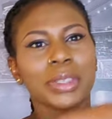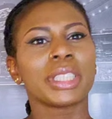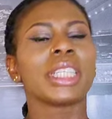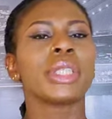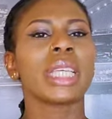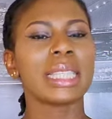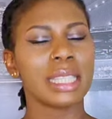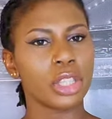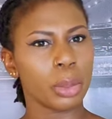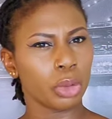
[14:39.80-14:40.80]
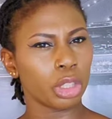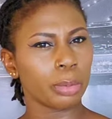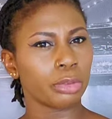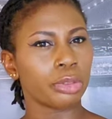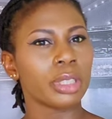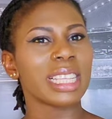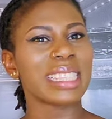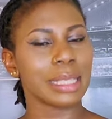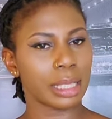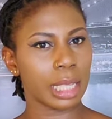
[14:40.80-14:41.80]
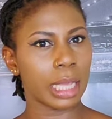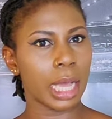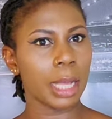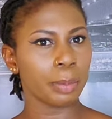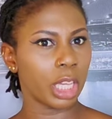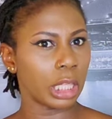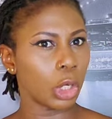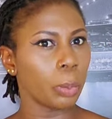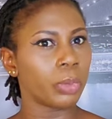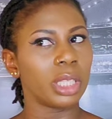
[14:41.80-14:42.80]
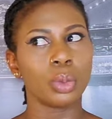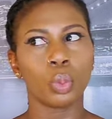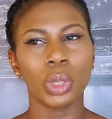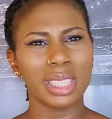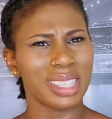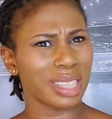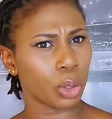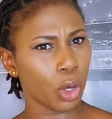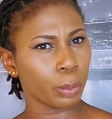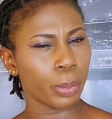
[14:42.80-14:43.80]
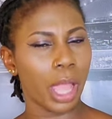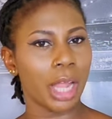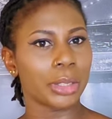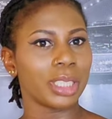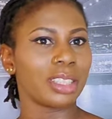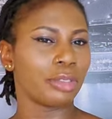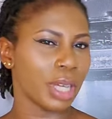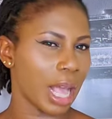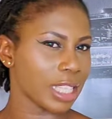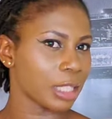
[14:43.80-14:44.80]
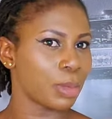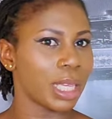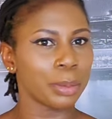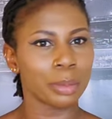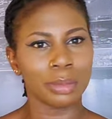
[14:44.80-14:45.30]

Here you're getting some grapefruit and cedar in the opening, which is an odd pairing if you ask me.